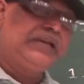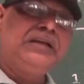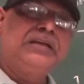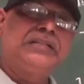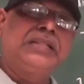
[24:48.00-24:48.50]

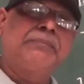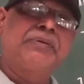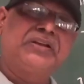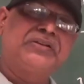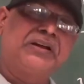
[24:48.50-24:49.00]
the
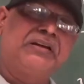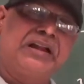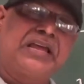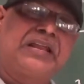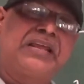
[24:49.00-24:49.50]

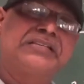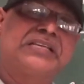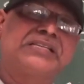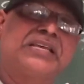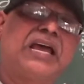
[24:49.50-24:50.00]
pressure
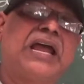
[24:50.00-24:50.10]
decreases